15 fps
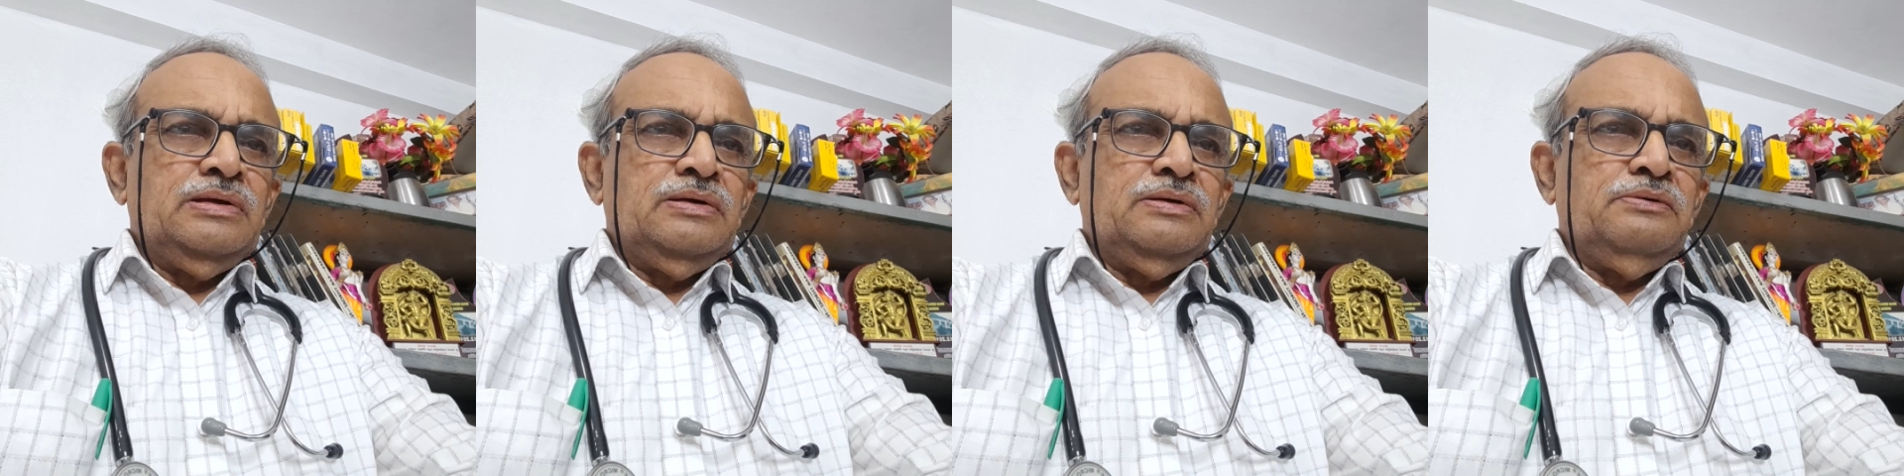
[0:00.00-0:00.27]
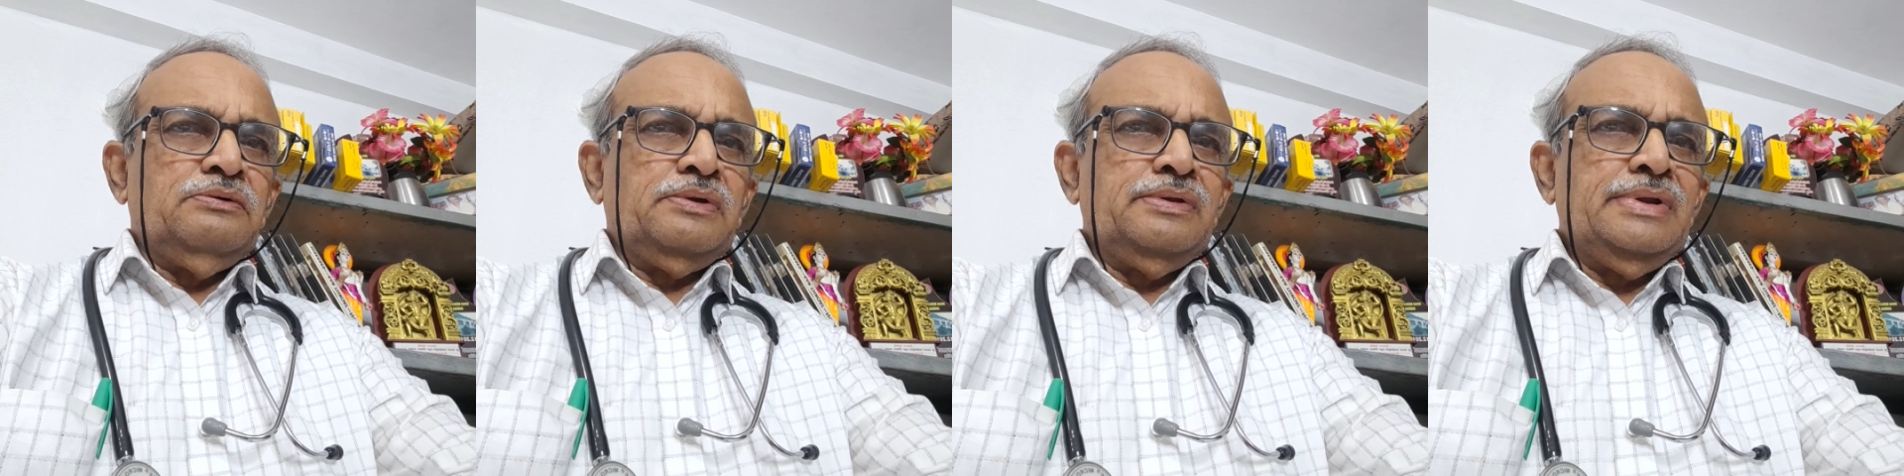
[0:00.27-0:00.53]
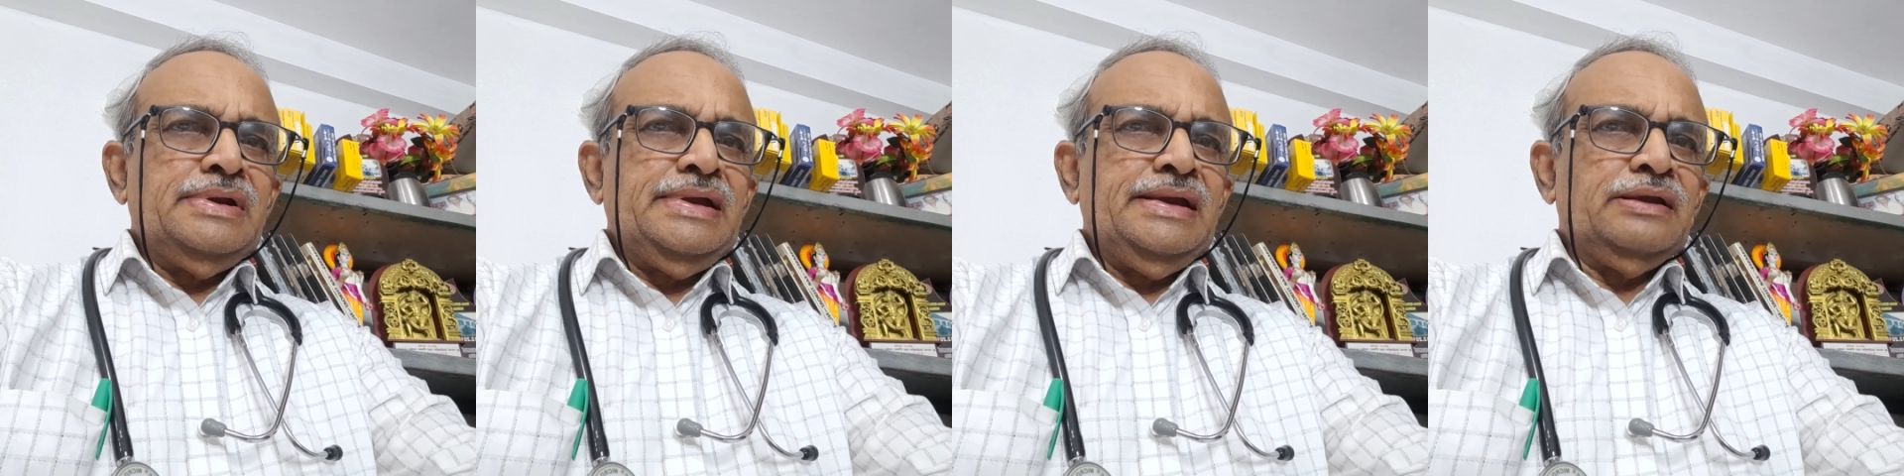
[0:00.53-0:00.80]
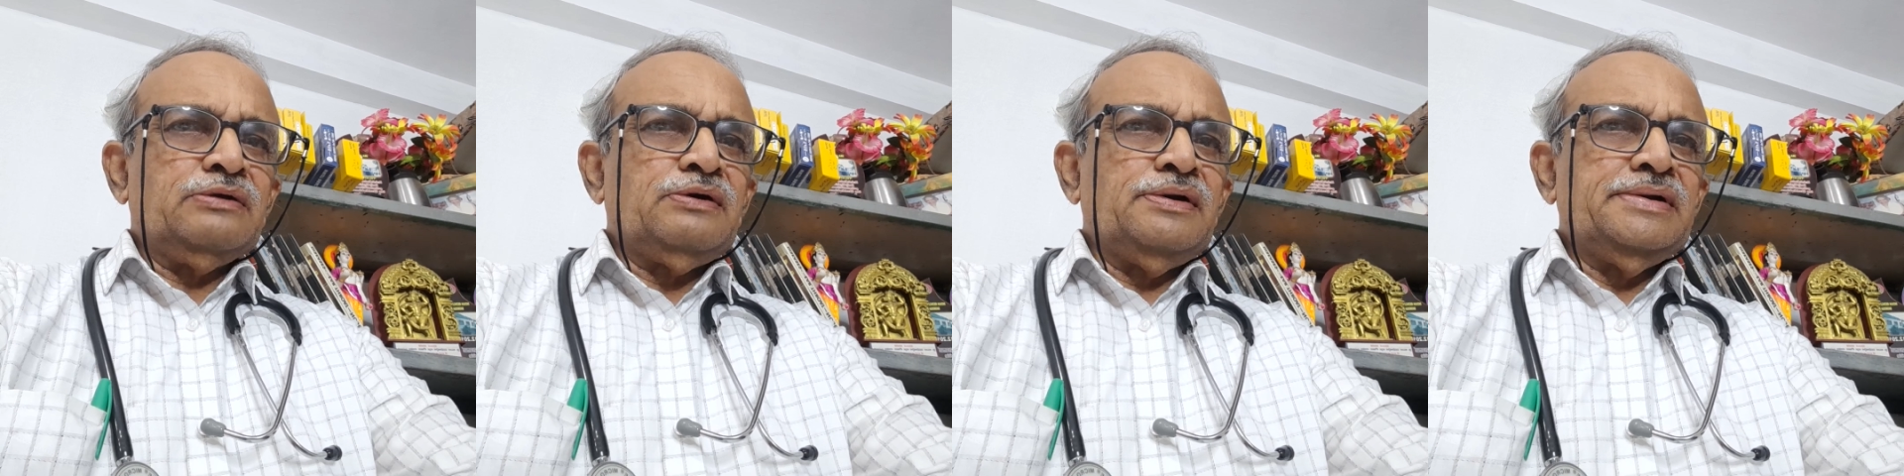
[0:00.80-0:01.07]
Urinary
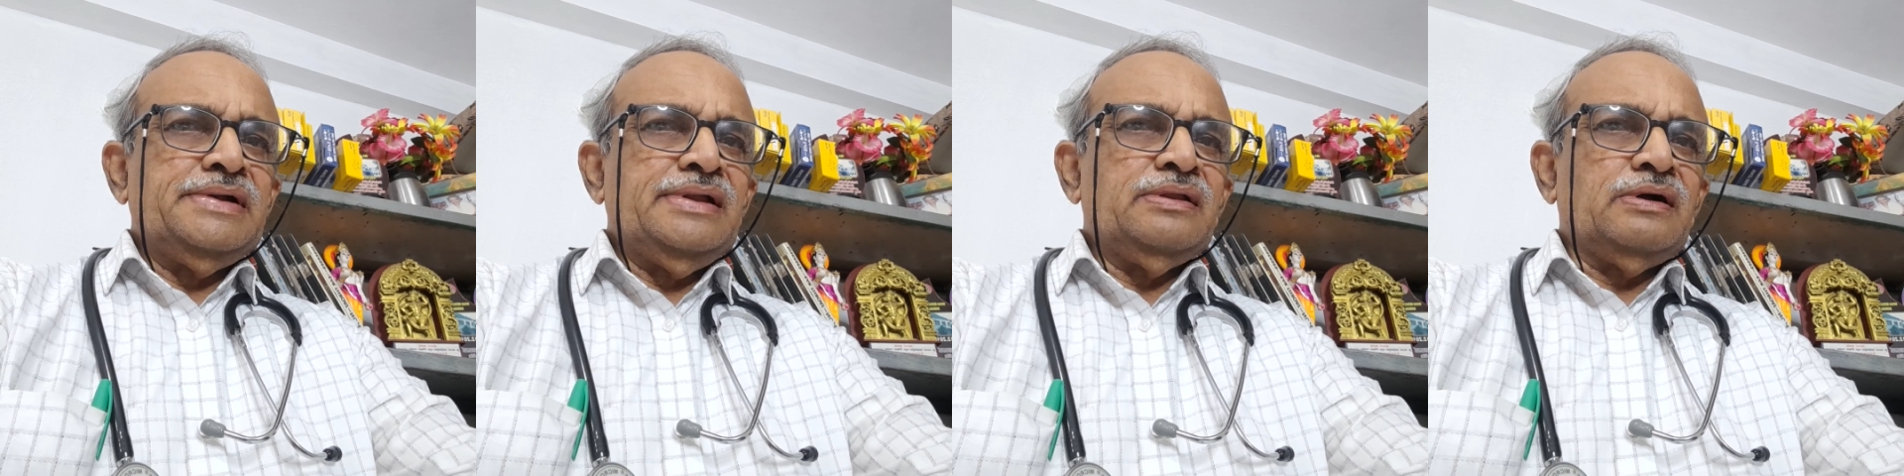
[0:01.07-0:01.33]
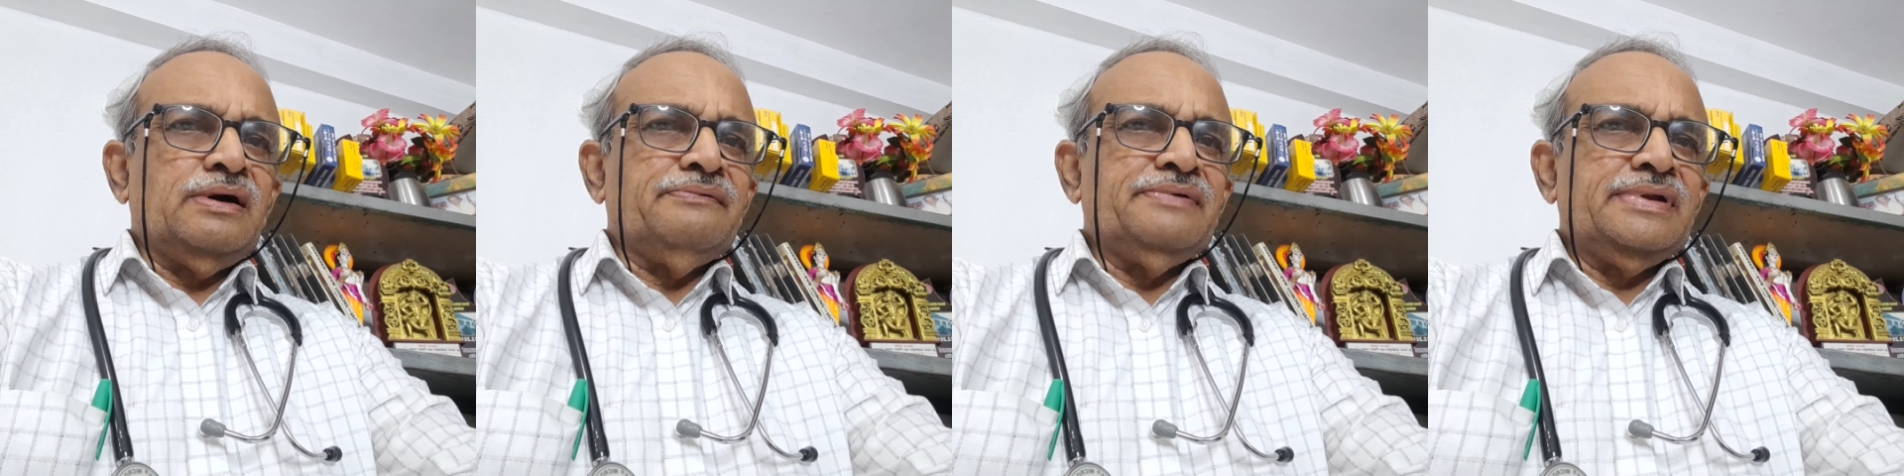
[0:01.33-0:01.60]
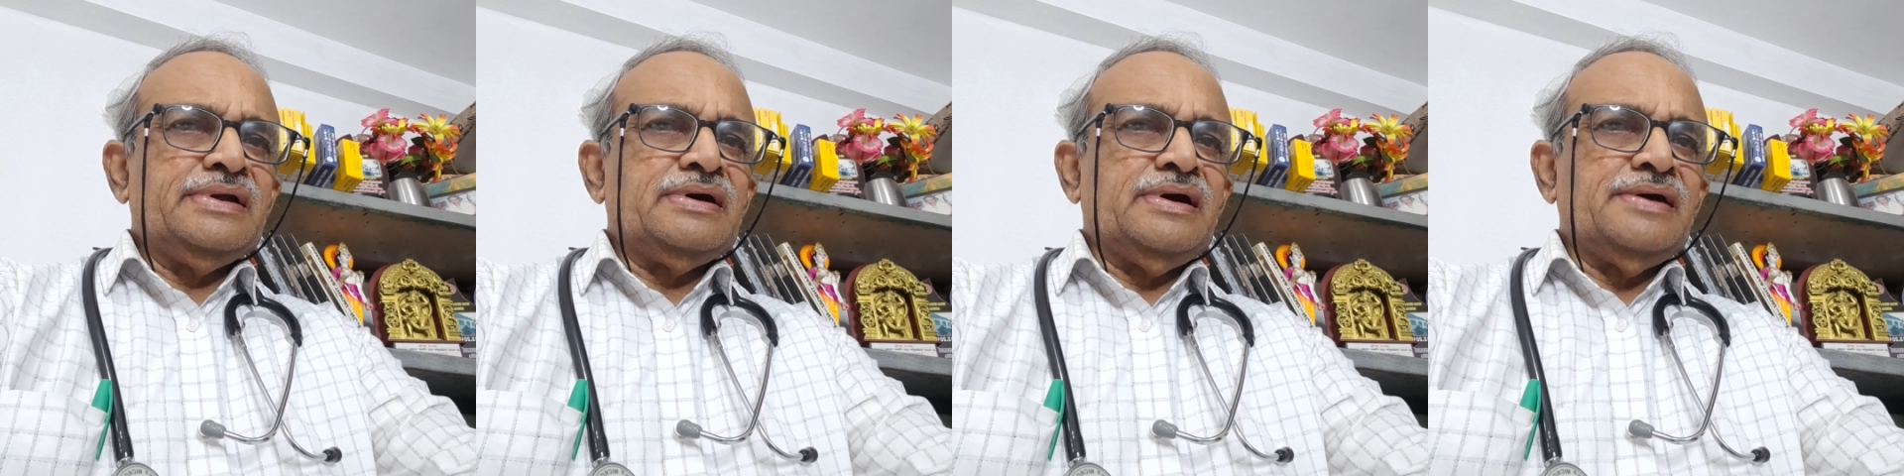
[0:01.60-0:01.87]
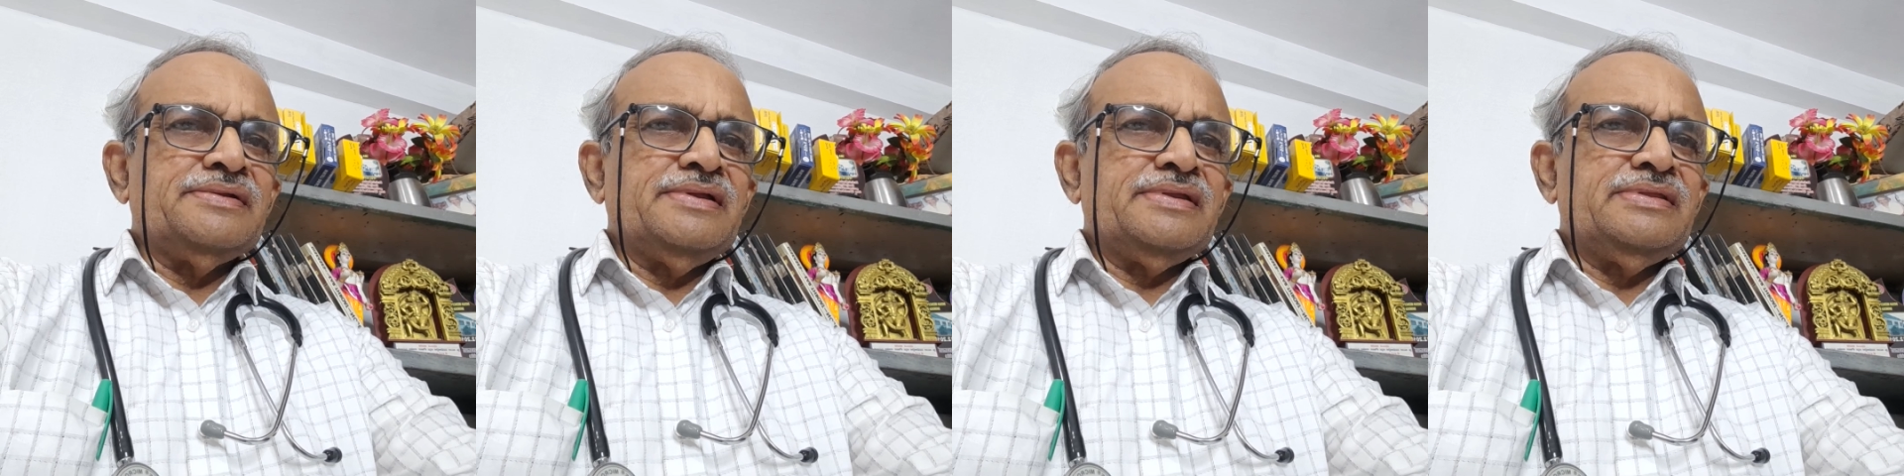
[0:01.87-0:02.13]
incontinence often
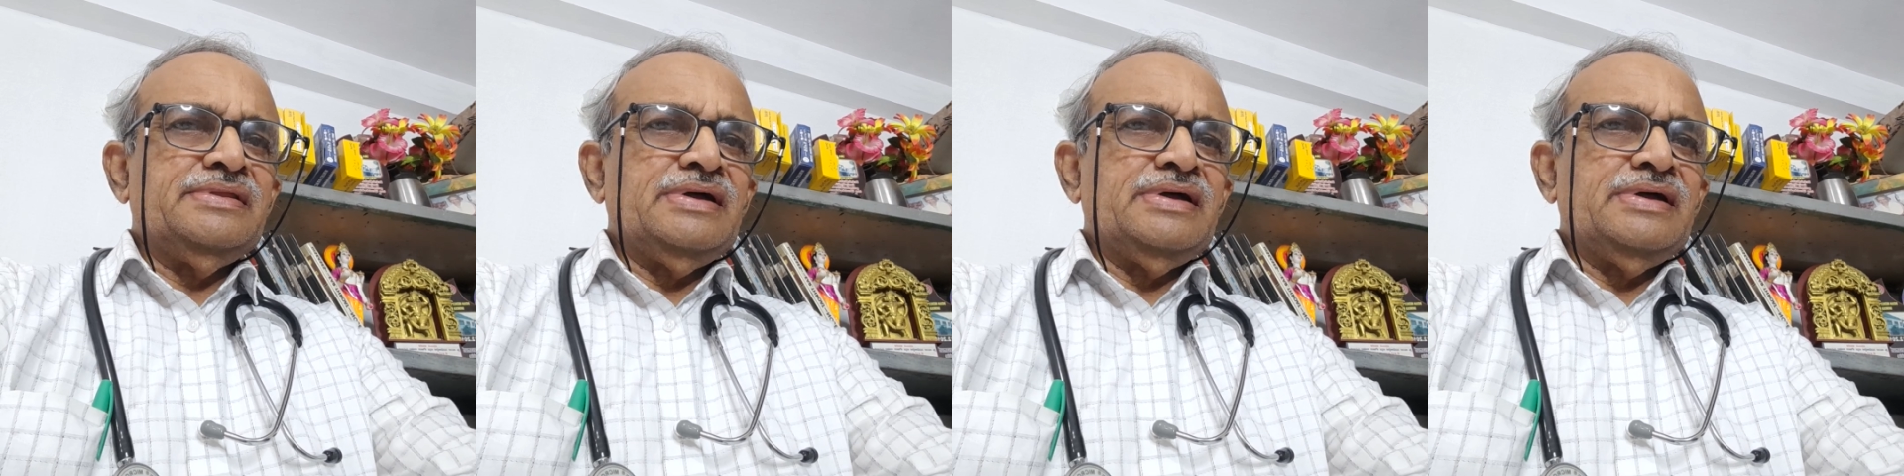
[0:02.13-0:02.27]
causes